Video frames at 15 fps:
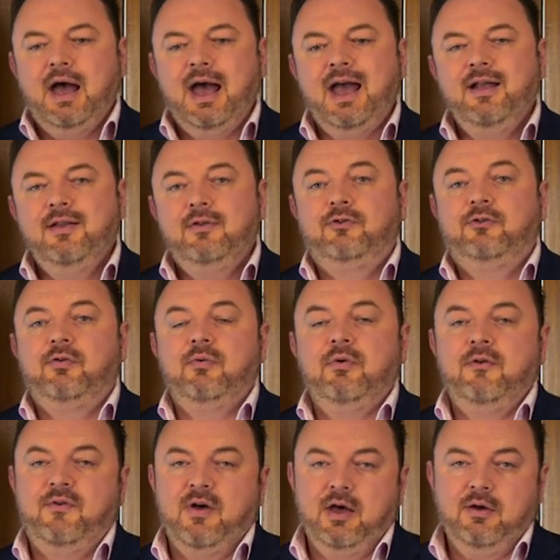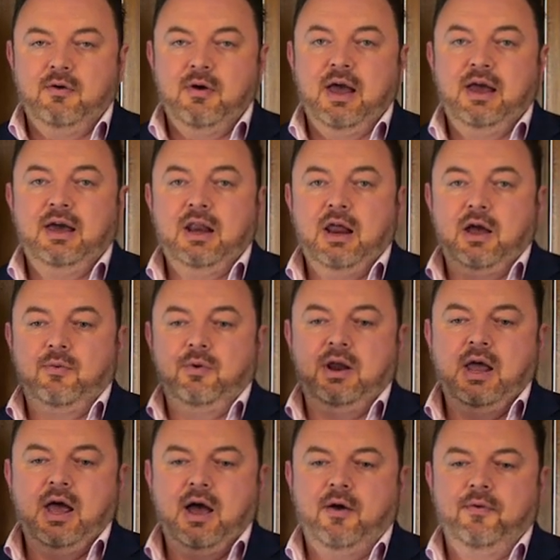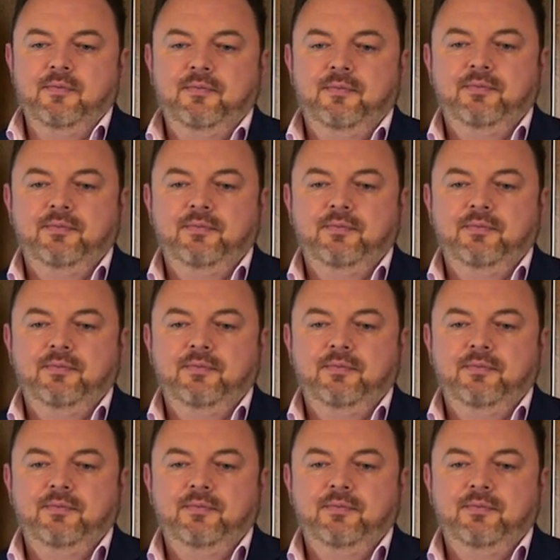and to revalue and get equity out.